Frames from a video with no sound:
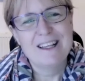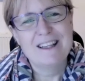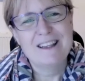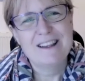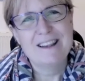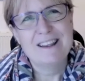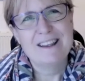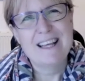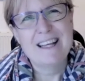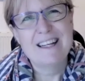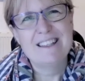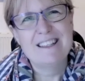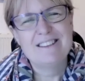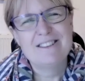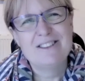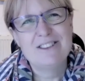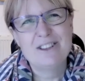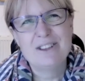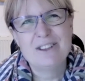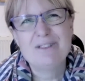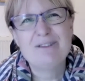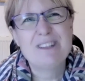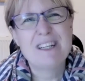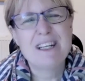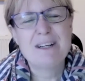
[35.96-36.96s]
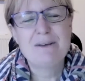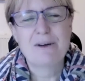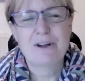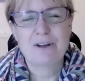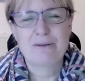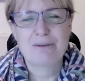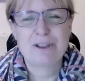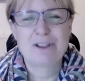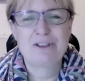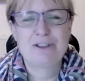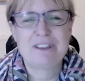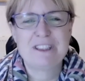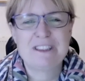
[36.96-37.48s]
then do you really want to
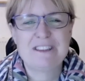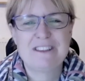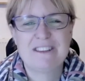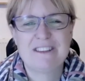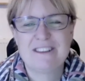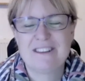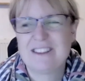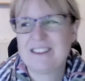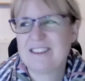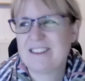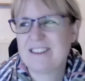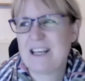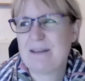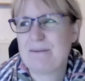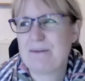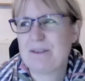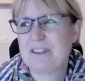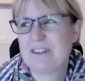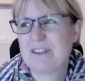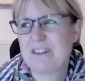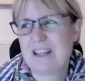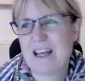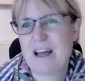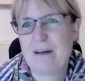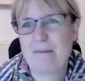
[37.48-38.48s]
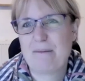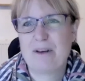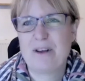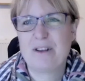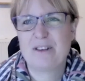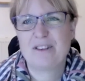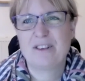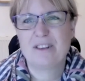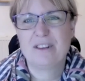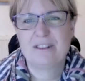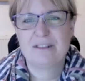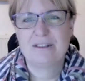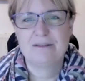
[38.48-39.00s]
be treated the same as that
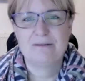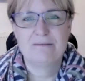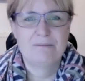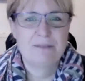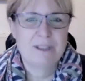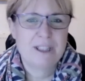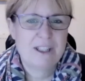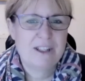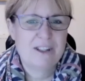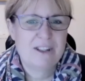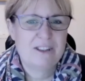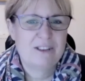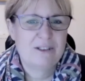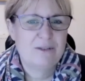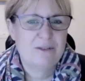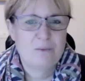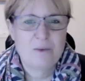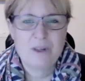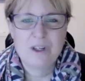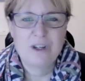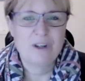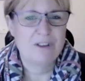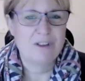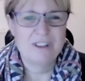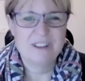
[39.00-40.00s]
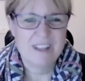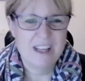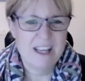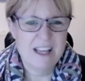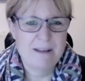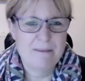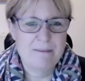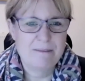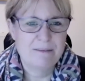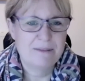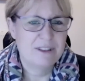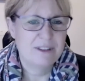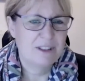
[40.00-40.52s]
person? Because we're not the
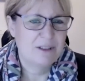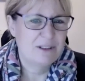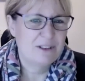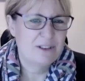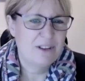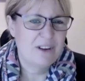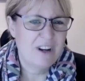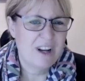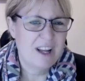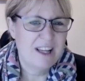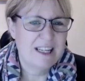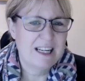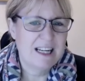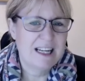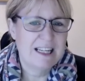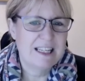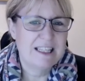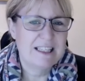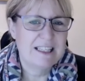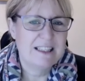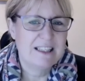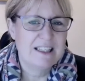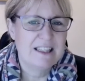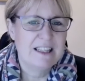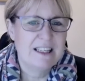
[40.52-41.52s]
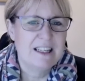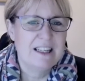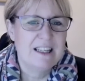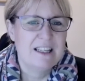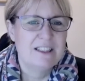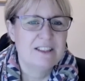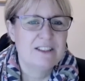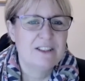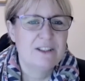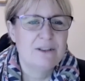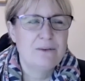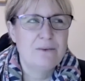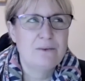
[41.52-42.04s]
same, so it's unlikely.
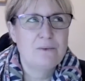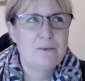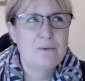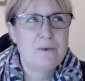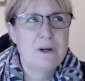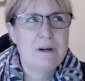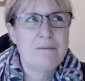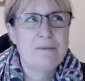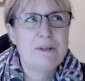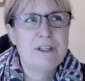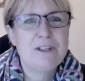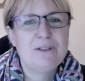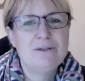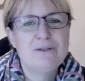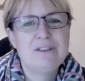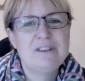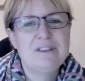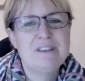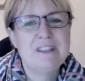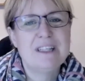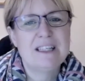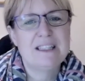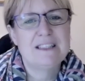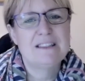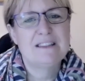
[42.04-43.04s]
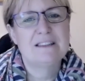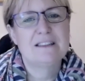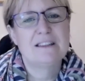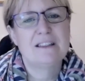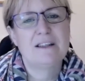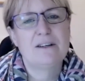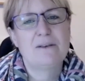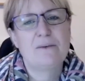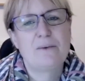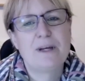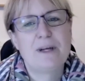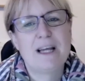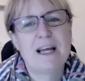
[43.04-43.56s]
So when we use DISC,
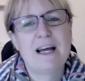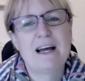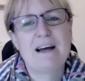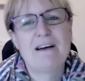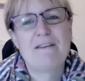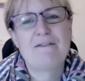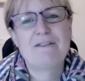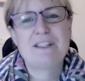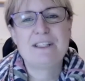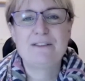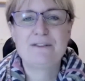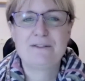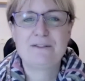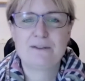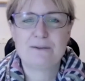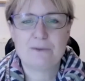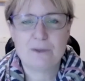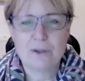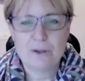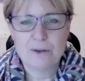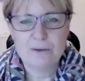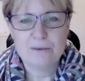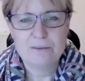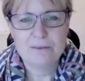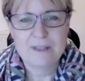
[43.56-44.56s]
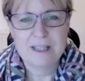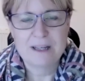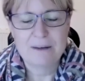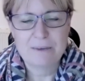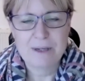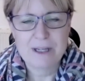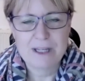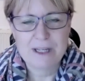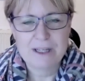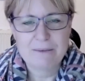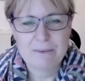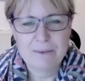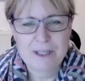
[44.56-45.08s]
we have a different rule that
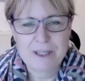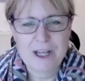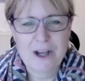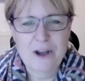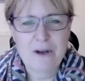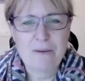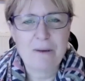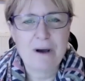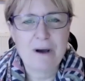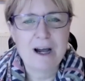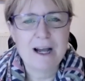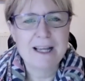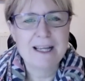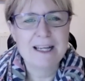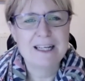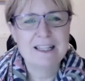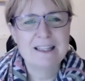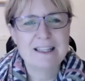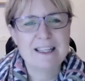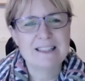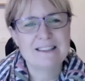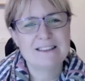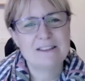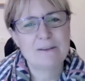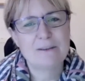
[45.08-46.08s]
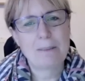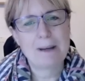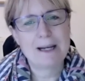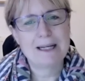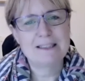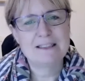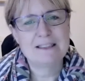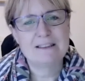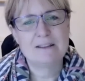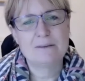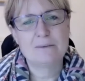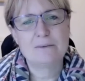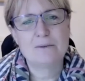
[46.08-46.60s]
we go by, and that's the
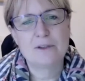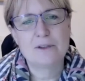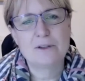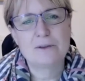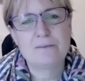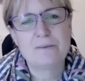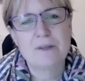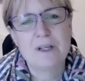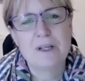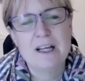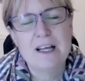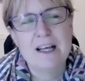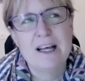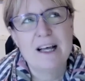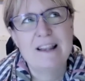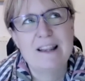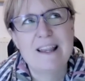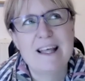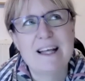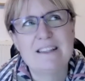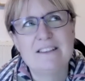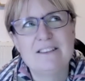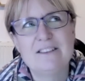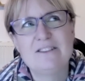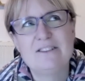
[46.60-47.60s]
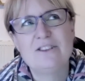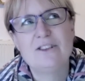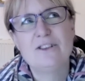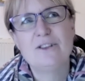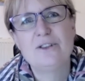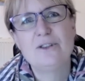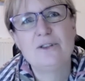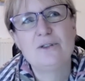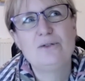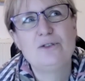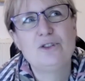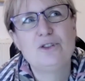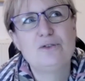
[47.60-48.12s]
platinum rule. And that's
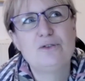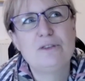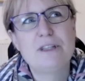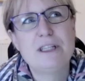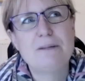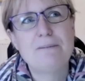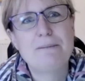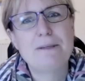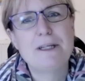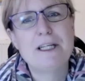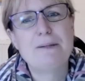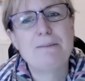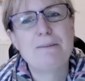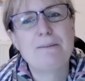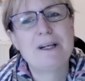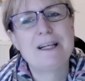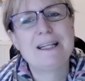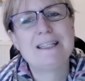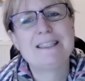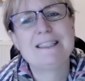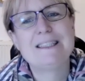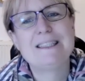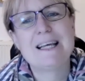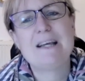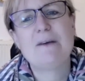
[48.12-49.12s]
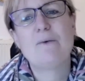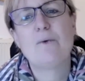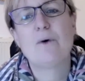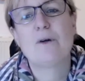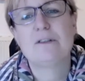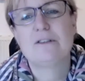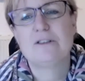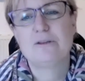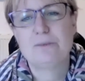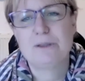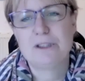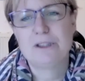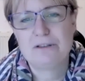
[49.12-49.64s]
to treat people as they want
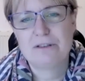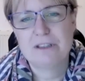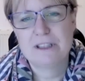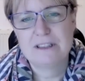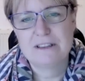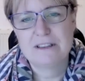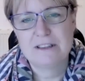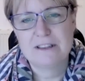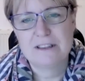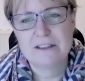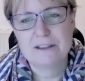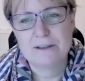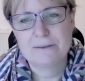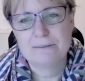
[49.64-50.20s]
to be treated.